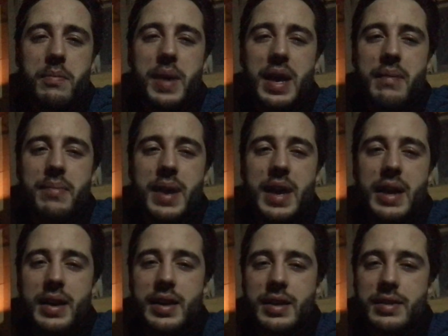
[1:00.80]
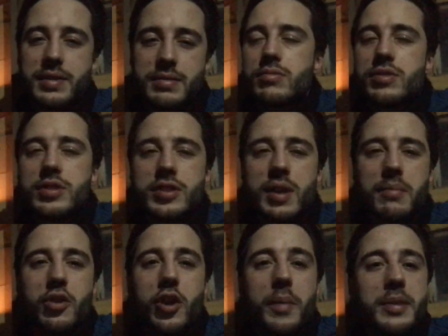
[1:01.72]
a backpack and
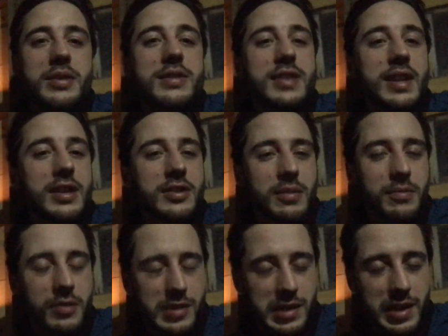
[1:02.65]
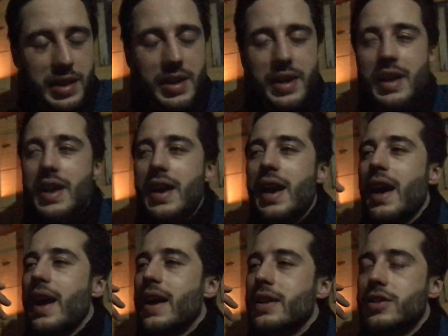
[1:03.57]
some common sense obviously
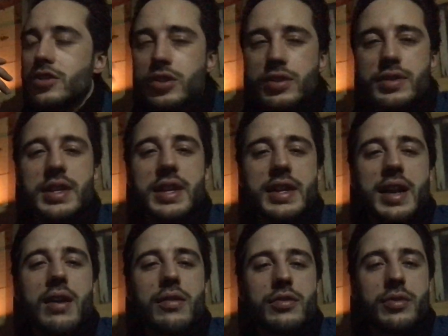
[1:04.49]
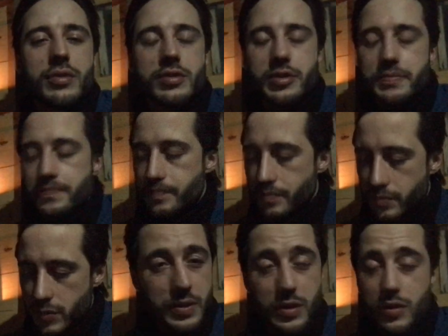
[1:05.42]
and just get outdoors
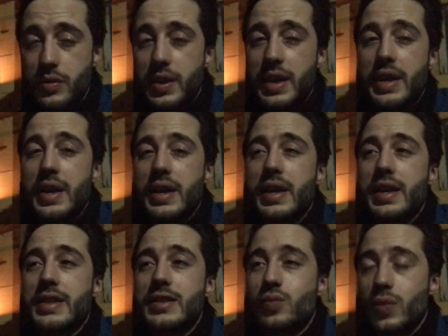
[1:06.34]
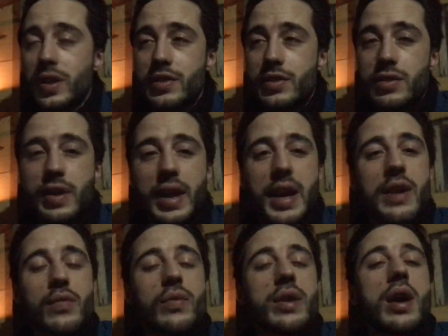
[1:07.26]
today it's winter
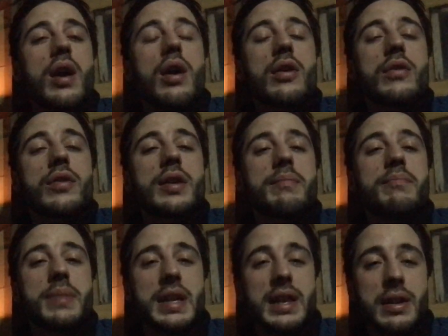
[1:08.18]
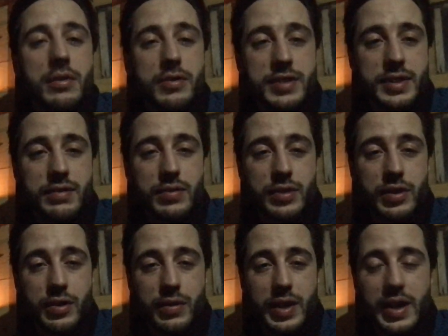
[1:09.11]
and we are going below zero
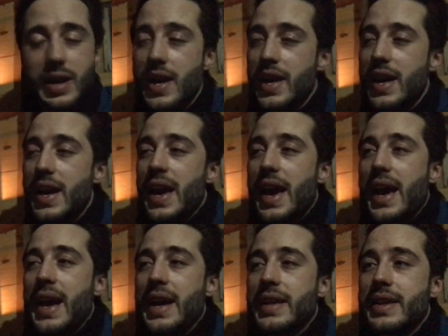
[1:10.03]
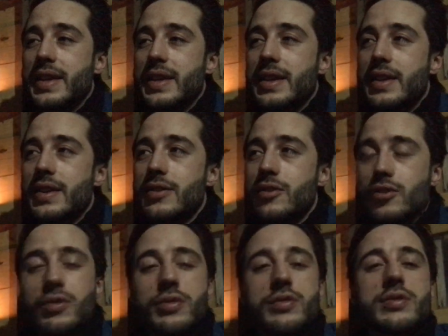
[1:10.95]
degree and
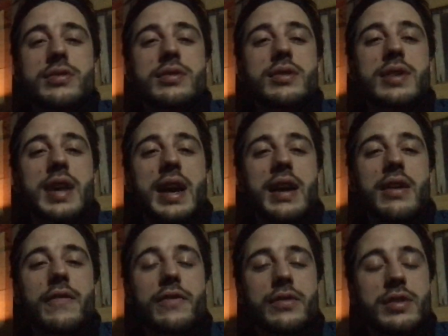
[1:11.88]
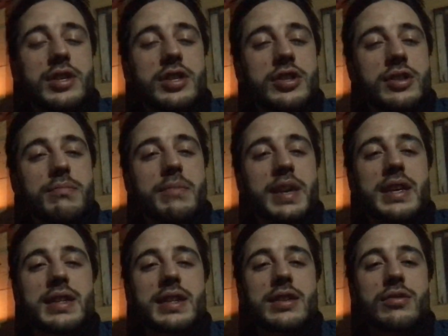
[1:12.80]
those kind of conditions make
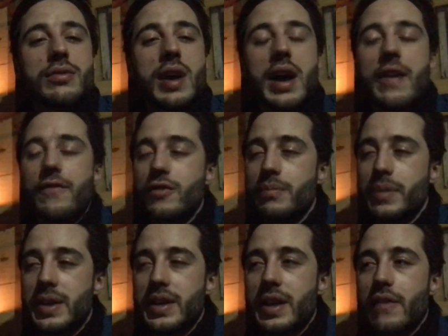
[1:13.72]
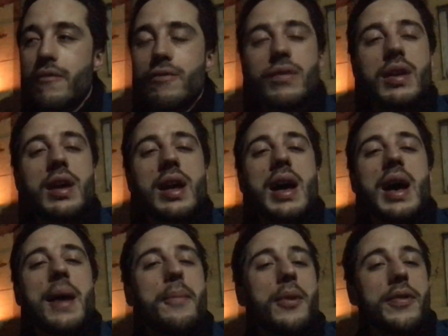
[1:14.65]
it that you have to be careful
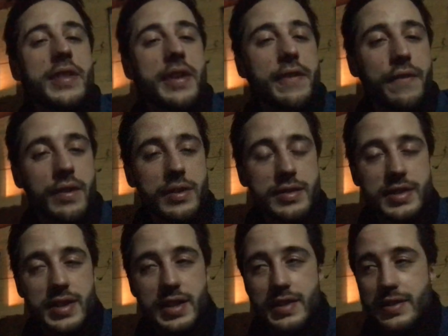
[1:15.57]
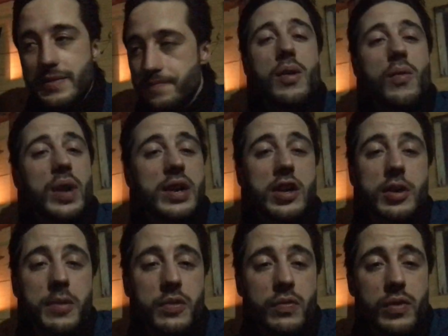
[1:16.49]
about different things. One
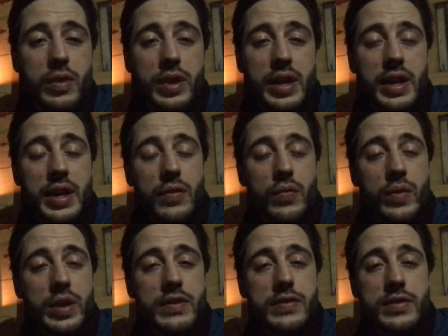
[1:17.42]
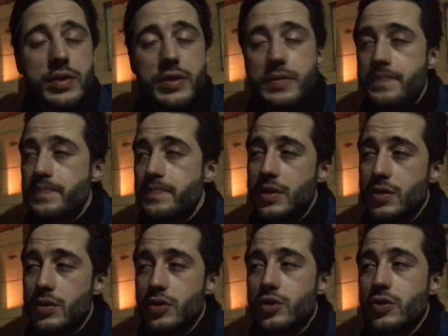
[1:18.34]
common rule in winter,
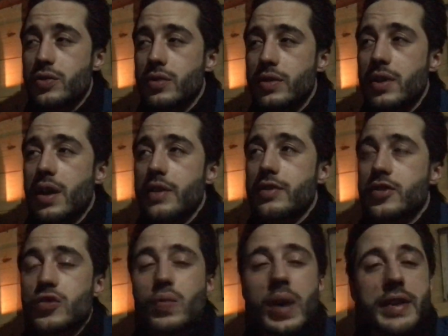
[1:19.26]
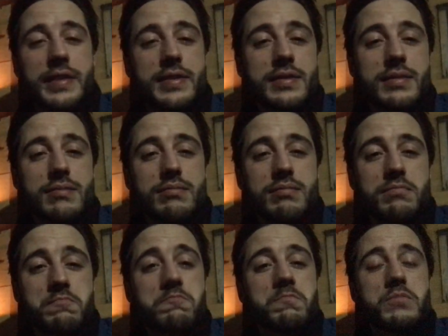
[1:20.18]
you should not sweat.
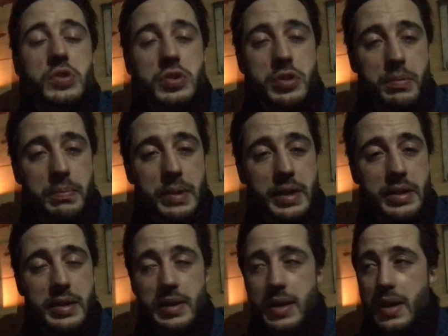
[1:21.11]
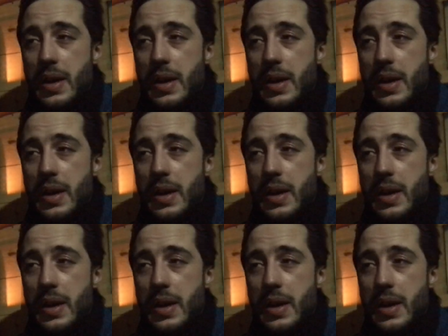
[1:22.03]
Stupid,